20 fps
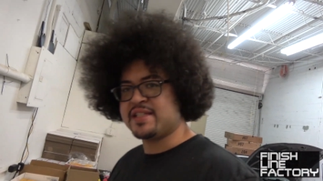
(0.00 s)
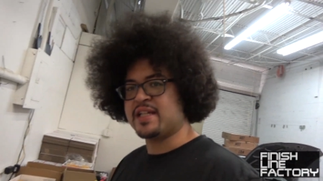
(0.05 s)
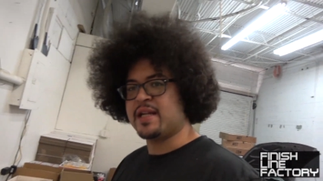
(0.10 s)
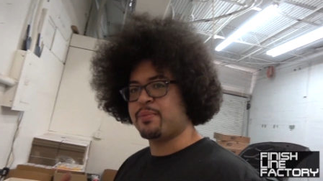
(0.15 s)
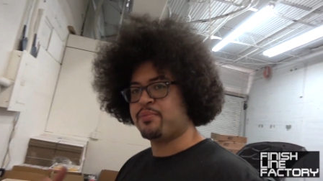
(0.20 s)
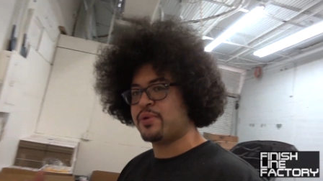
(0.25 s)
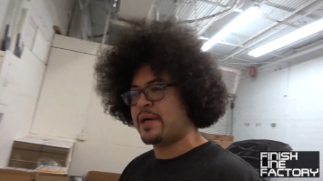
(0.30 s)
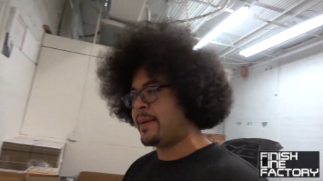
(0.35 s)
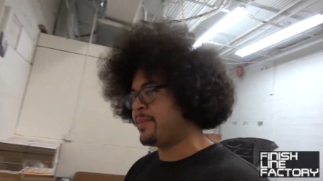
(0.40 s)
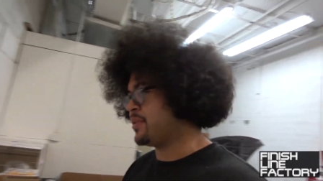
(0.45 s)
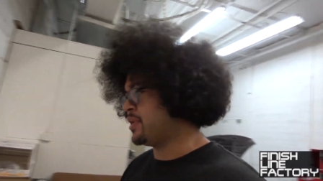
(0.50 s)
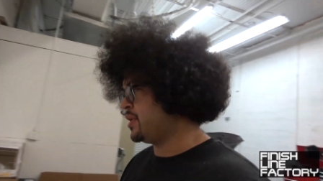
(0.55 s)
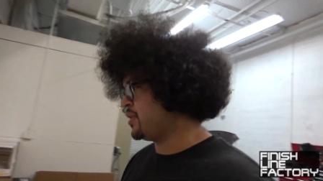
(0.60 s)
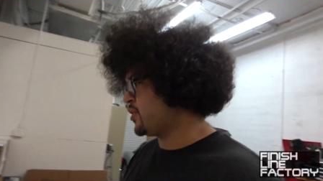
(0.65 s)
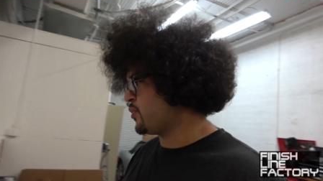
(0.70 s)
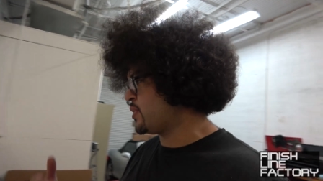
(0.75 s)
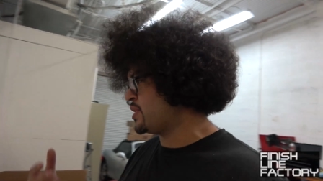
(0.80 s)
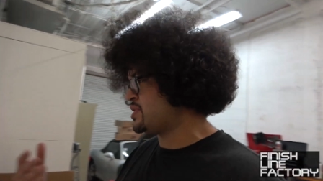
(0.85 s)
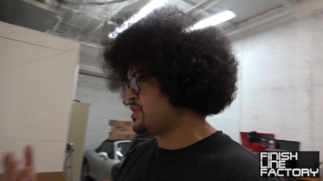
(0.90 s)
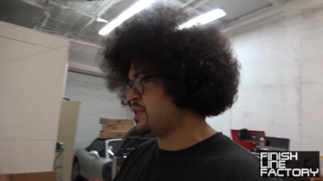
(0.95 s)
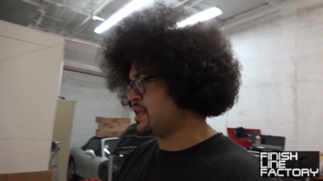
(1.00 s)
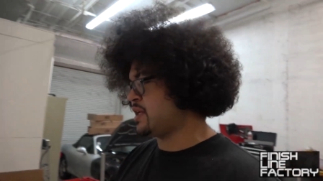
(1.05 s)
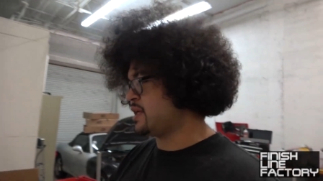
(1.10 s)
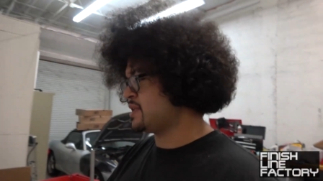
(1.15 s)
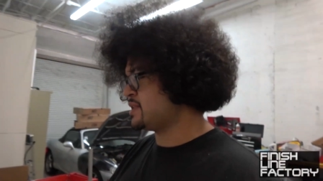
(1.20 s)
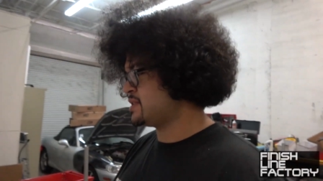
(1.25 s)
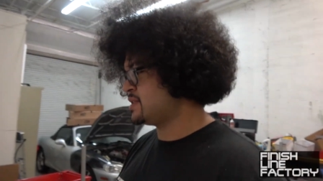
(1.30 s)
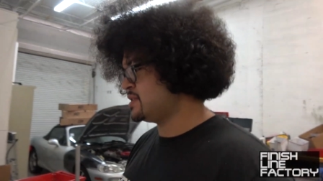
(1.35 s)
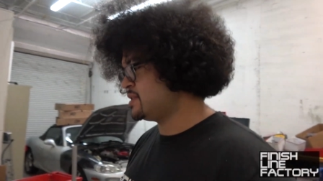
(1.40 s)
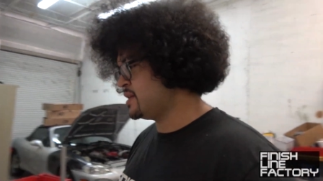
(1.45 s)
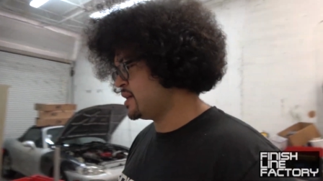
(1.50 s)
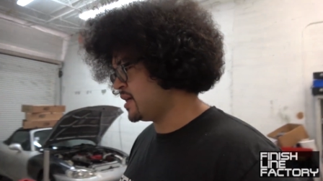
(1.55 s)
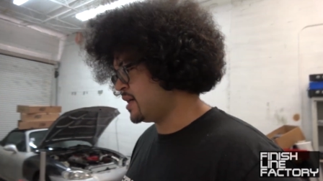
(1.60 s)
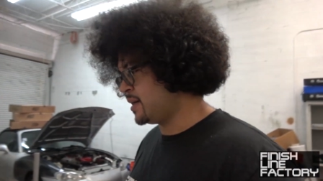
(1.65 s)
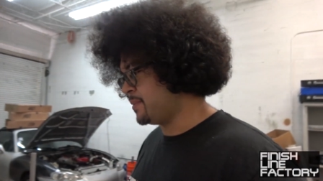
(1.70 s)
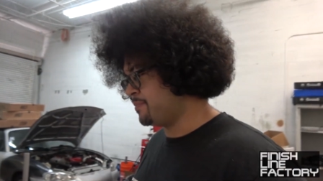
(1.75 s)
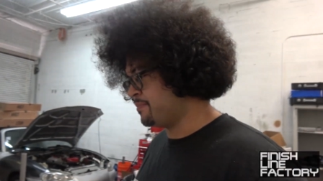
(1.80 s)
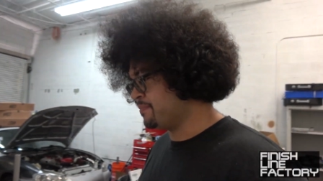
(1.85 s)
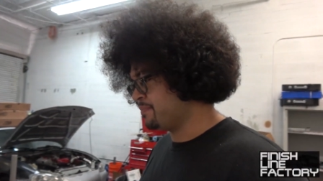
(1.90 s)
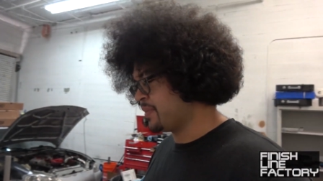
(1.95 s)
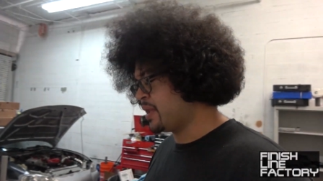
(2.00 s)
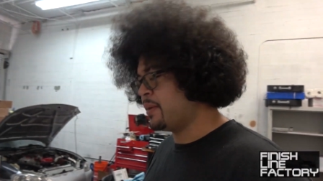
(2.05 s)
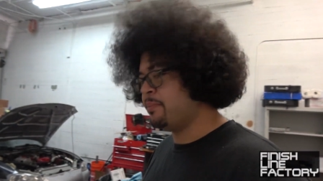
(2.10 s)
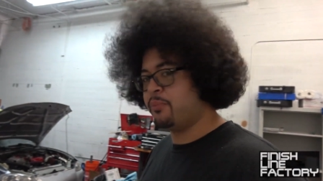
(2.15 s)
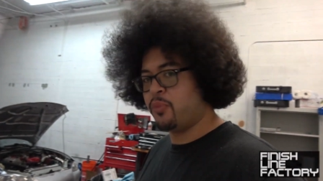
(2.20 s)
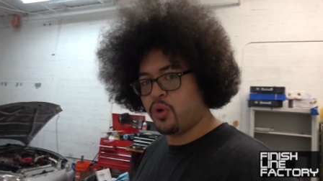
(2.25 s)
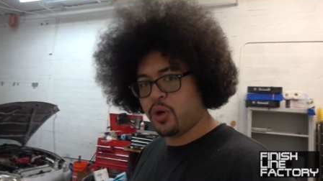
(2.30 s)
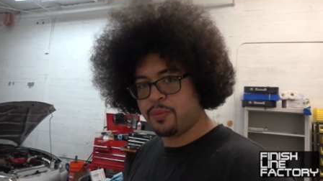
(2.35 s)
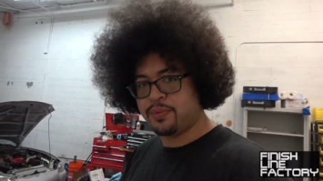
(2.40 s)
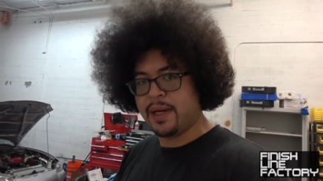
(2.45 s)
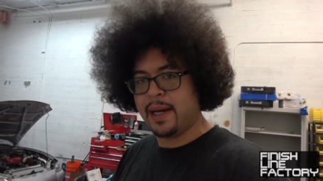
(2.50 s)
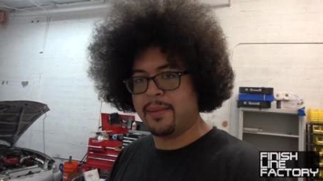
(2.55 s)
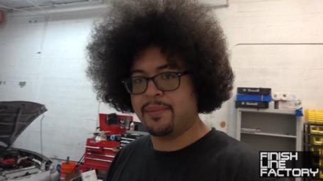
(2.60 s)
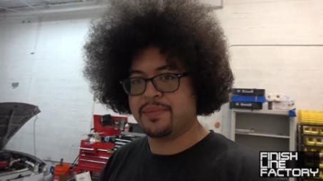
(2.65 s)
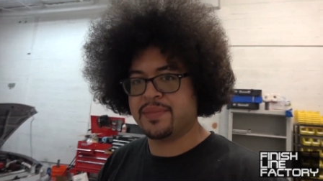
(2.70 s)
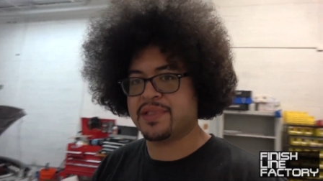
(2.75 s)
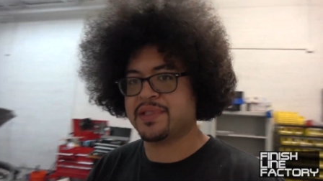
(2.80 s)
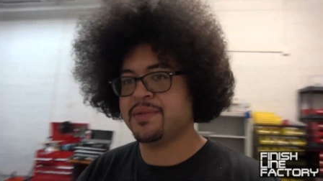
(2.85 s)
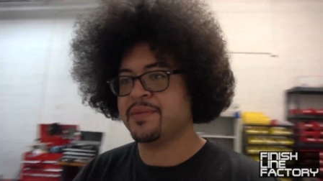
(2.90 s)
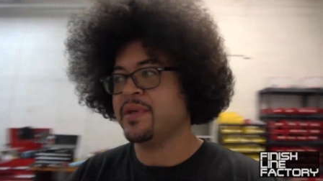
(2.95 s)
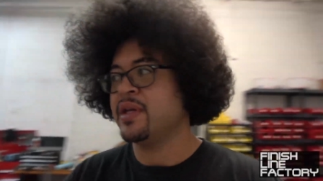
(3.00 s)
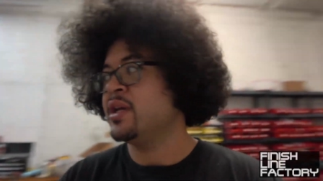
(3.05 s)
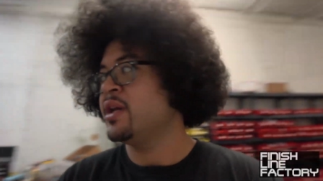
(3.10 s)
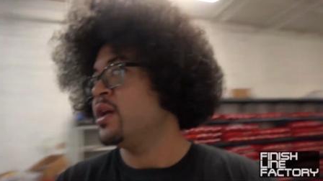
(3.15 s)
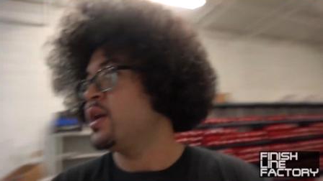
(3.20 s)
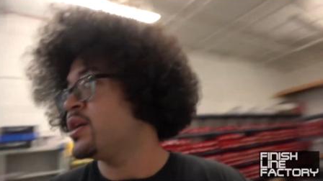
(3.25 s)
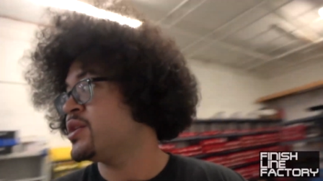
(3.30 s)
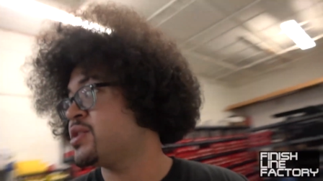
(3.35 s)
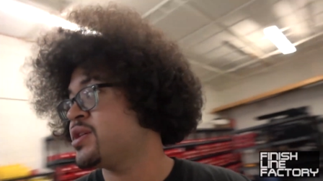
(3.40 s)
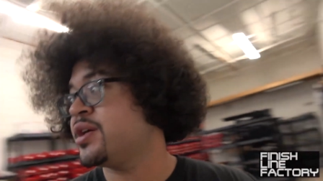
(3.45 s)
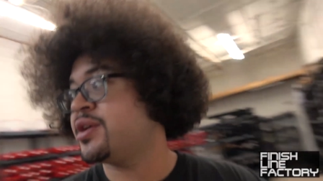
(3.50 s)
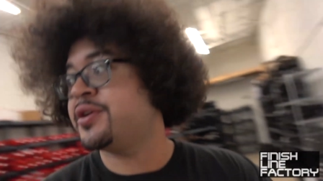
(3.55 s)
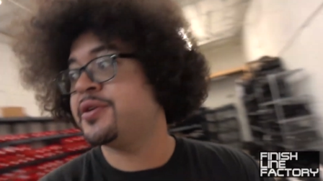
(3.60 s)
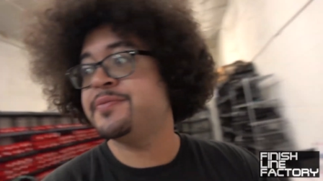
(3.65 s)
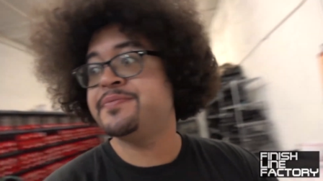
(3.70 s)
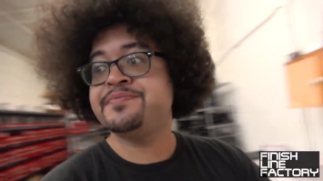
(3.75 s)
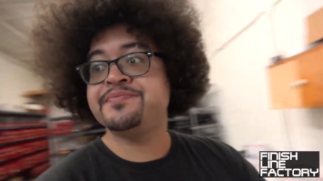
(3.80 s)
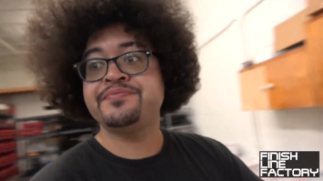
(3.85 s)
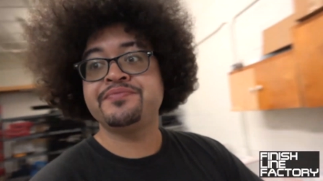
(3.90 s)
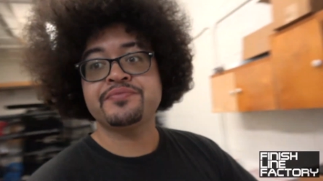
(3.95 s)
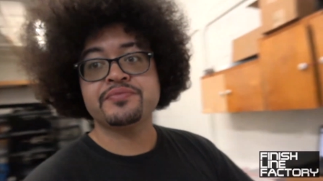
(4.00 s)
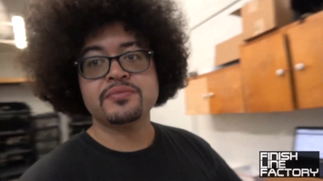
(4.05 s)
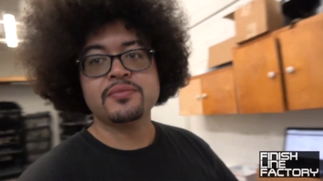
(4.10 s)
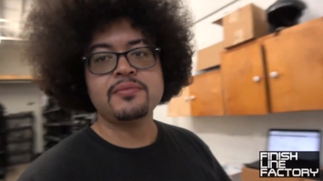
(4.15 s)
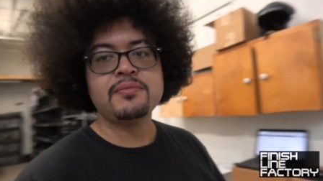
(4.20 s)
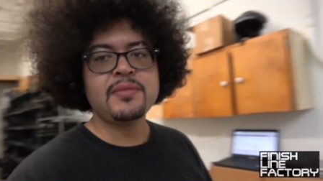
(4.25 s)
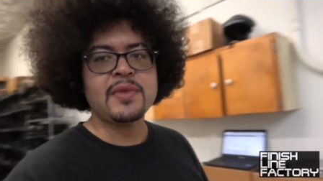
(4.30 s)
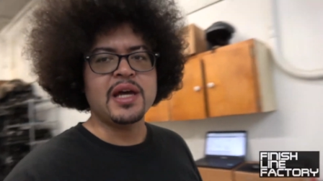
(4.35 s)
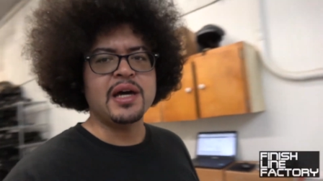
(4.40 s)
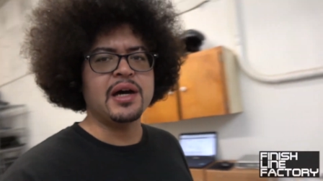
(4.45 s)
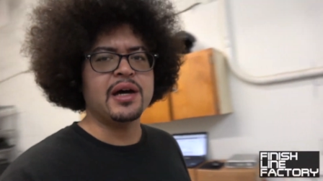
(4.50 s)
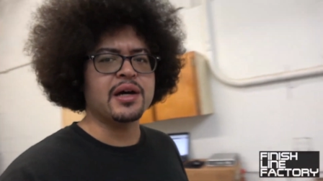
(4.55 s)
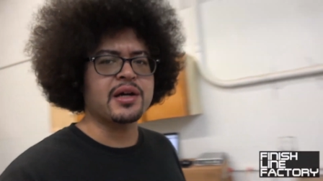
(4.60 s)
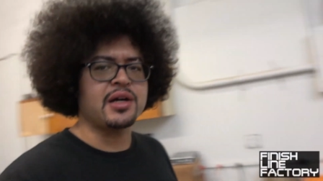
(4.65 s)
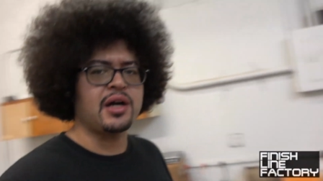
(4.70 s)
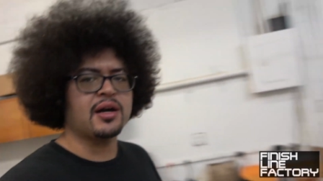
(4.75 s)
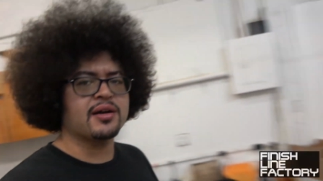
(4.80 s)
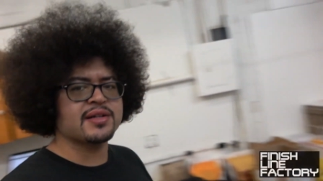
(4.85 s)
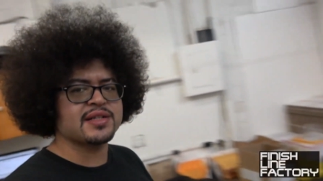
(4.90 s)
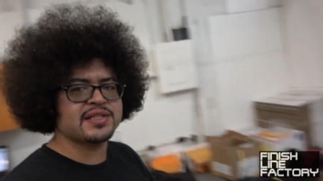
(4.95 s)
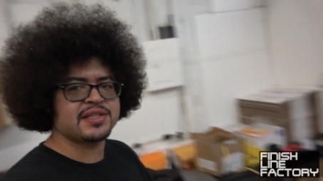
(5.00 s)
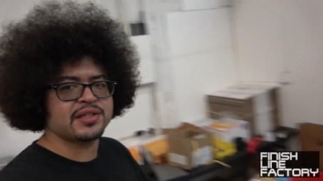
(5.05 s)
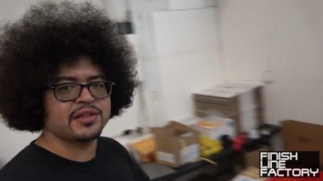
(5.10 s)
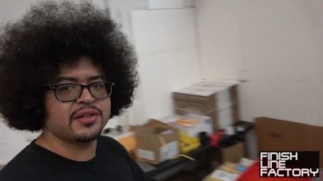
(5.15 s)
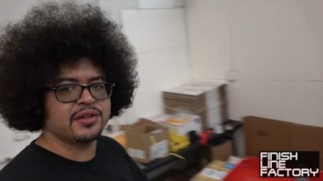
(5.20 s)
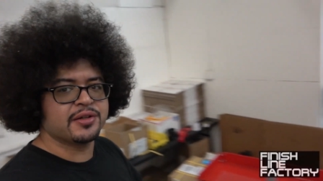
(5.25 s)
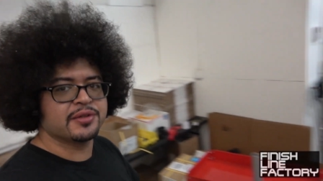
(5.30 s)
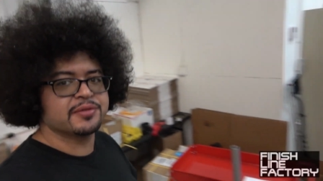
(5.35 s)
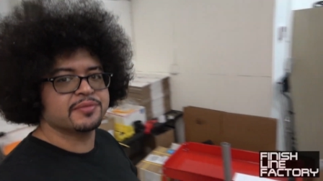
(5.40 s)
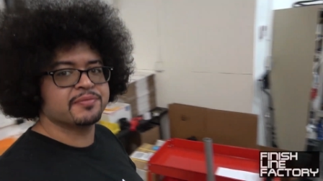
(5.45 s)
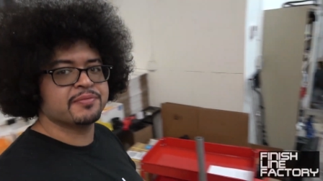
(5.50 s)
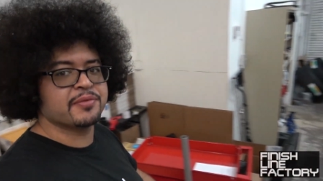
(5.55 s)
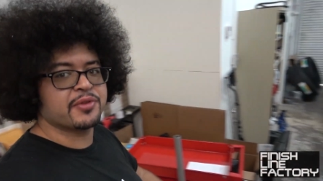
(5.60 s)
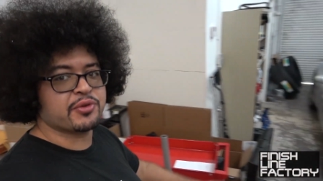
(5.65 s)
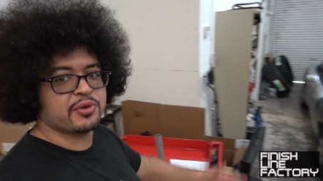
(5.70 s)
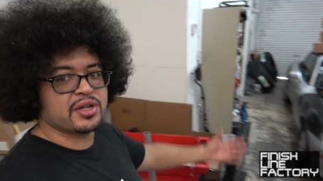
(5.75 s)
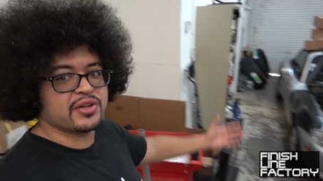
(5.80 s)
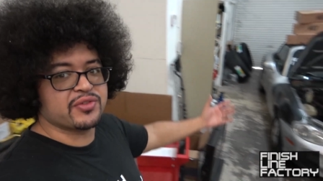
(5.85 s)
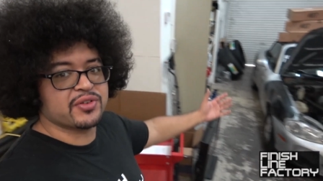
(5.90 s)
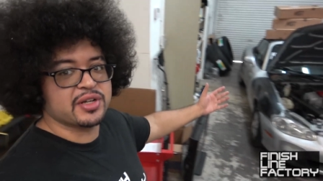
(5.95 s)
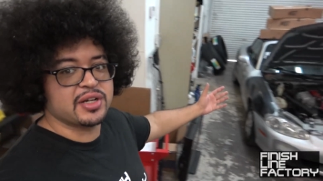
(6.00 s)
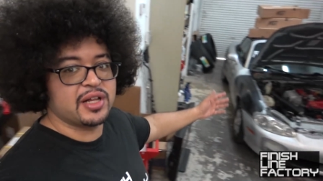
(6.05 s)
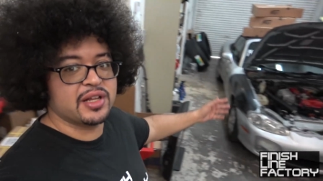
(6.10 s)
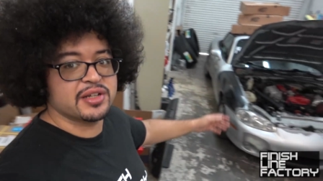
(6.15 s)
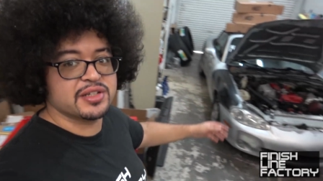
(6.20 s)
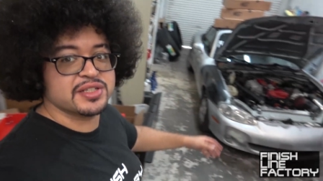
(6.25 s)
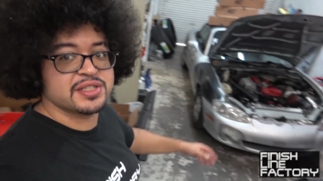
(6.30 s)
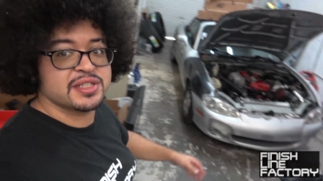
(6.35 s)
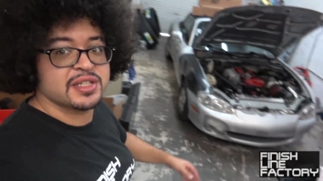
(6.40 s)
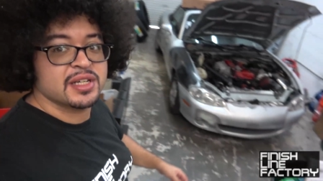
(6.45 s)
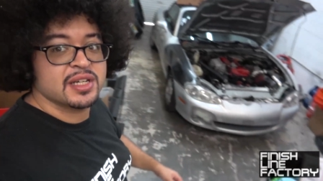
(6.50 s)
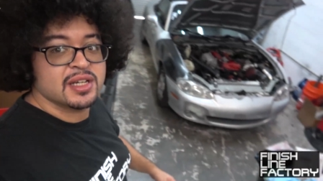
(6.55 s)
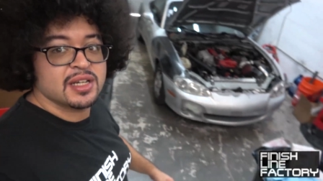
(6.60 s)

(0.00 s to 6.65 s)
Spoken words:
set up properly, otherwise you can get more problems. So, car is still 3 different colors.